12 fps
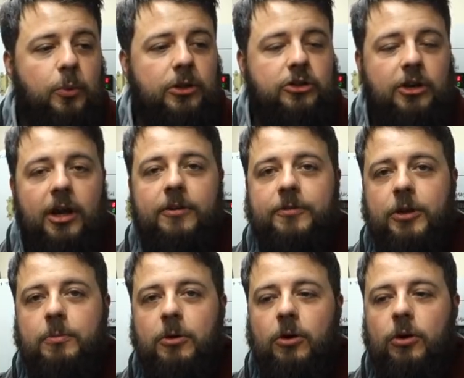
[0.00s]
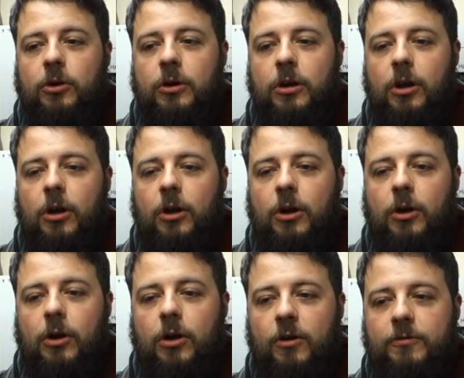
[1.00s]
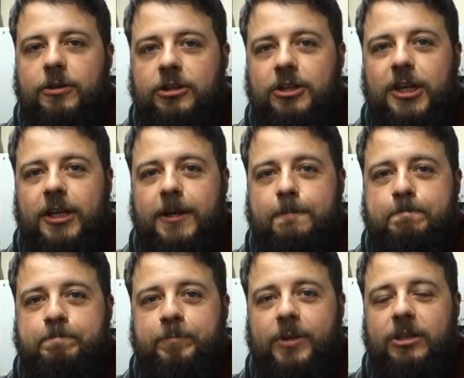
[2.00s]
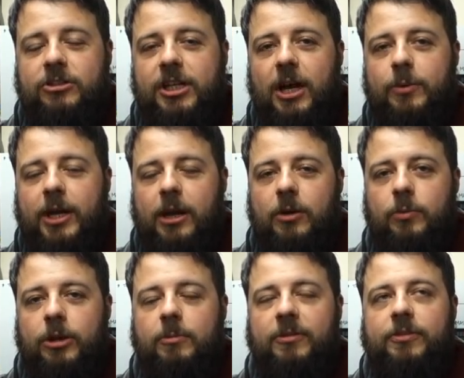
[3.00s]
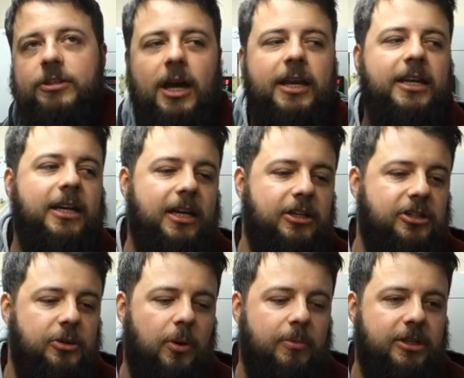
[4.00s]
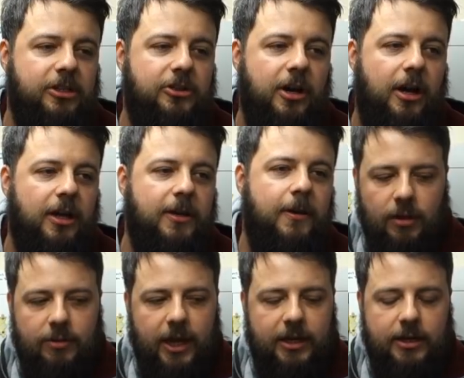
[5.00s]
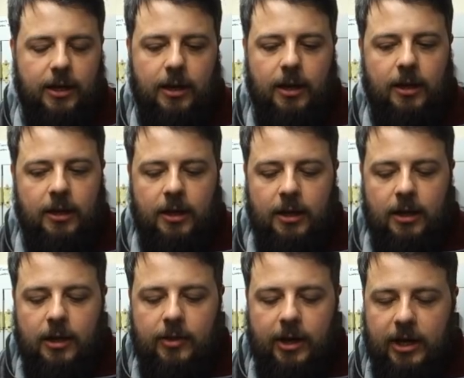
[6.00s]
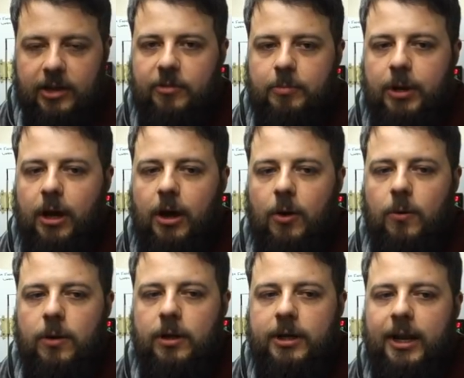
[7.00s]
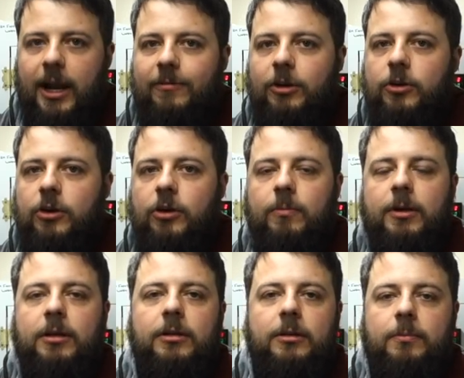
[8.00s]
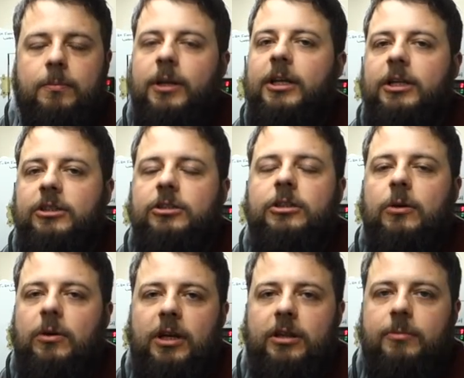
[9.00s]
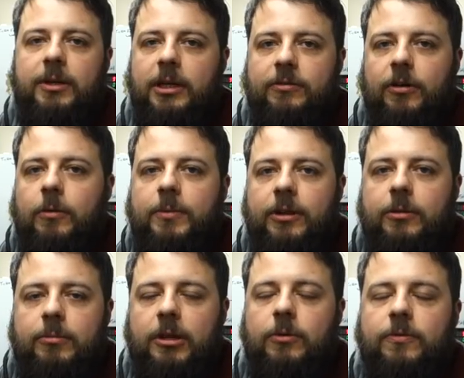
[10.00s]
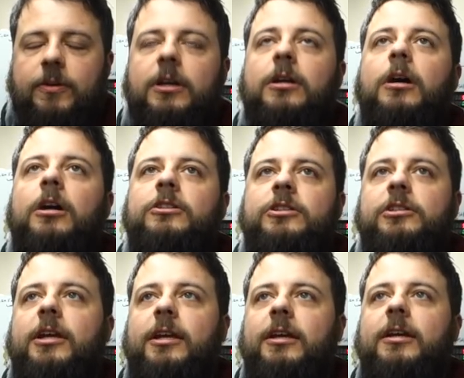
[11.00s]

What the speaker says: we'll try a few more over this year and see how we get on with them. If there's any kits you want me to try, then leave them below and I'll have a look at them. Please don't let there be leaf hop in them though, for God's sake.